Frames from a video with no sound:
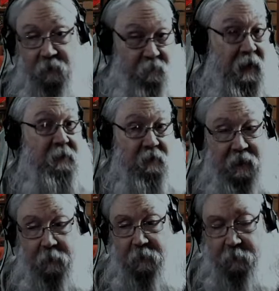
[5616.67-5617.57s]
In fact, a
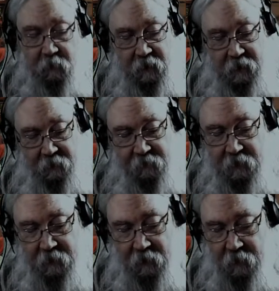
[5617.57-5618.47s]
lot of people on
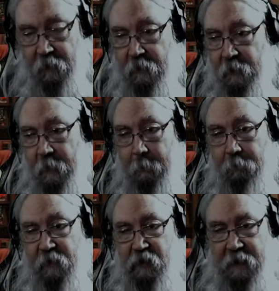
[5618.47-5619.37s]
the
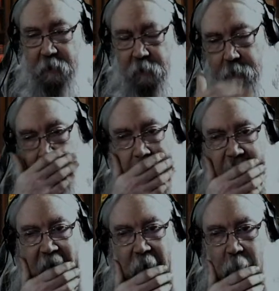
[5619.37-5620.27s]
channel,
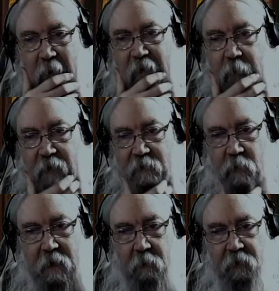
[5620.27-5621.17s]
Rhythm
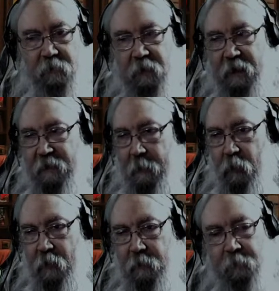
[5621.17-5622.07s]
wasn't around at that
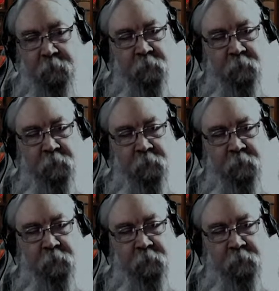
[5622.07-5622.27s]
point,